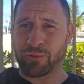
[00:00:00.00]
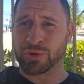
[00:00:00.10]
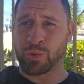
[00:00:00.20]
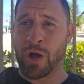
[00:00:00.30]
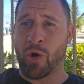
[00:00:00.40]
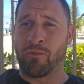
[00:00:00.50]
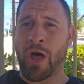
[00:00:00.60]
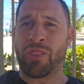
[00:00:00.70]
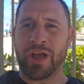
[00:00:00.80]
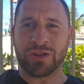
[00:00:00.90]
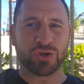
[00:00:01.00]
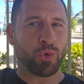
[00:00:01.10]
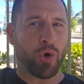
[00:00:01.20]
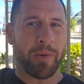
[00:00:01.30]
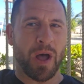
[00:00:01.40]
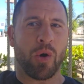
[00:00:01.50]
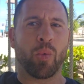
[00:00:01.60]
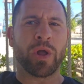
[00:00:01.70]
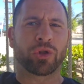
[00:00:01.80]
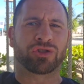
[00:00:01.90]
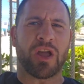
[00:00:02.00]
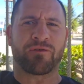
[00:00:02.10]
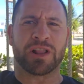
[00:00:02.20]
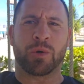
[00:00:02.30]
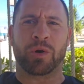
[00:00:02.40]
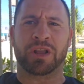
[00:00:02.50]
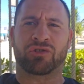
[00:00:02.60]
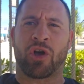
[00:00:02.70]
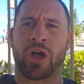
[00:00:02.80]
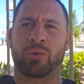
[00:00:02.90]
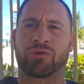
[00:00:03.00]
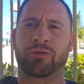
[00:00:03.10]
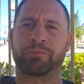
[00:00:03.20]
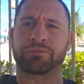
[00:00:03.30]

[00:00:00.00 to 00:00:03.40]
from 12 and then talk about we are definitely winning titles?